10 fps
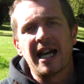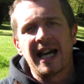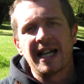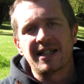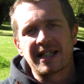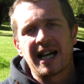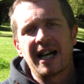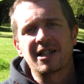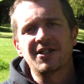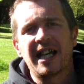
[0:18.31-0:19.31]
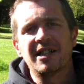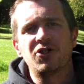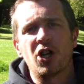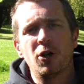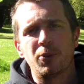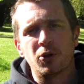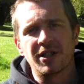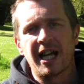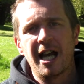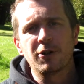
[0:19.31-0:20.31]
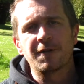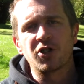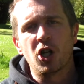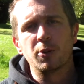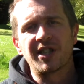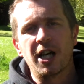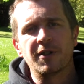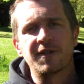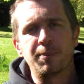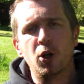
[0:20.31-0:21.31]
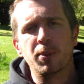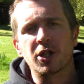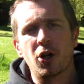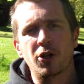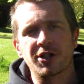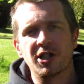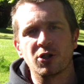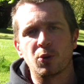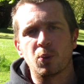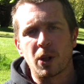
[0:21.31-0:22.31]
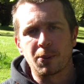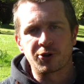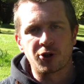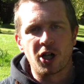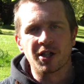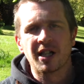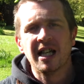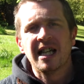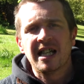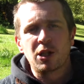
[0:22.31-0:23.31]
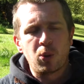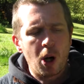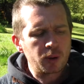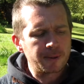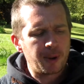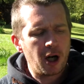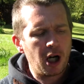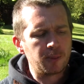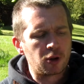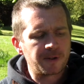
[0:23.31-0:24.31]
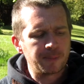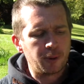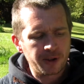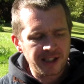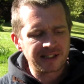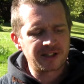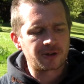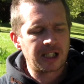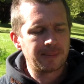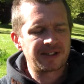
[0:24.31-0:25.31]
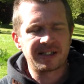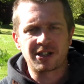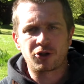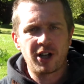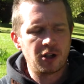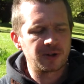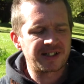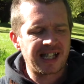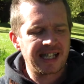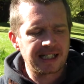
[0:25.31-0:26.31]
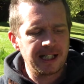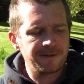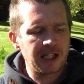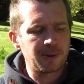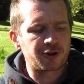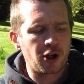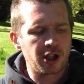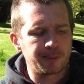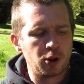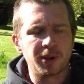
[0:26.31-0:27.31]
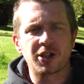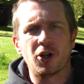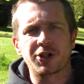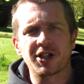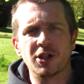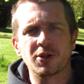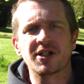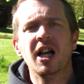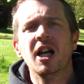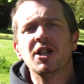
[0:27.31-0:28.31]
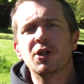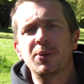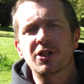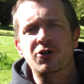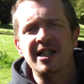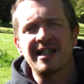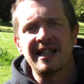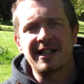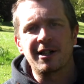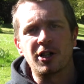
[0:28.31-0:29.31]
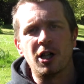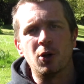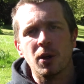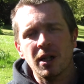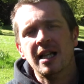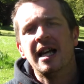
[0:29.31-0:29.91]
the car containing Joan Burton out of Jobstown if the public order unit were withdrawn. He quoted Paul Murphy putting this agreement to the crowd, saying, "If they withdraw the public order unit, do we agree to let her go?"